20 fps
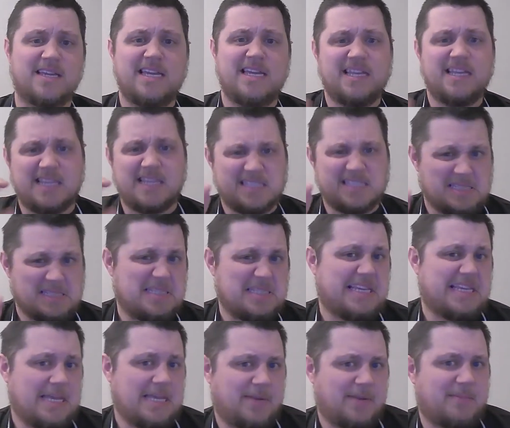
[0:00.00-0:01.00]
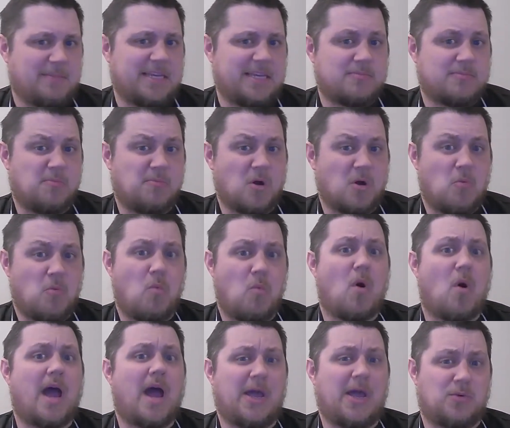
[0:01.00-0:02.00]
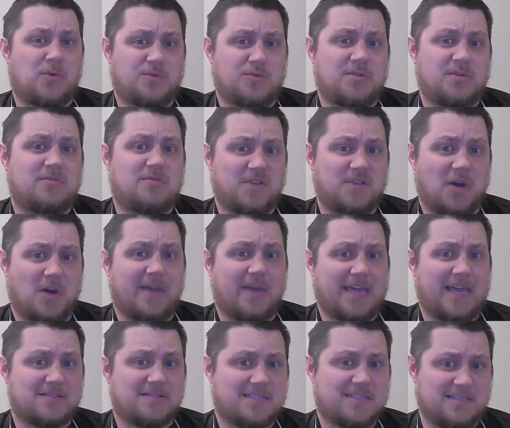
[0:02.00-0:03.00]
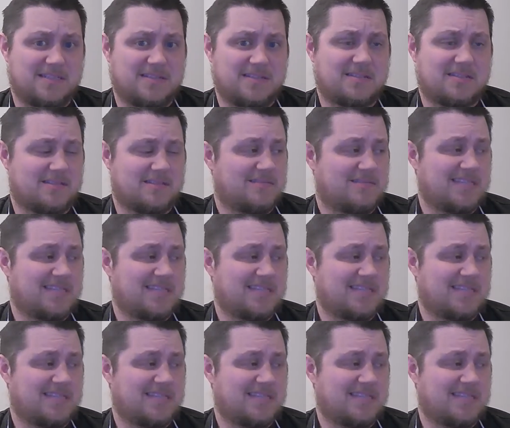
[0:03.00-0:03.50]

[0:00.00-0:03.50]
there's a scheme and it makes people go wild for going out to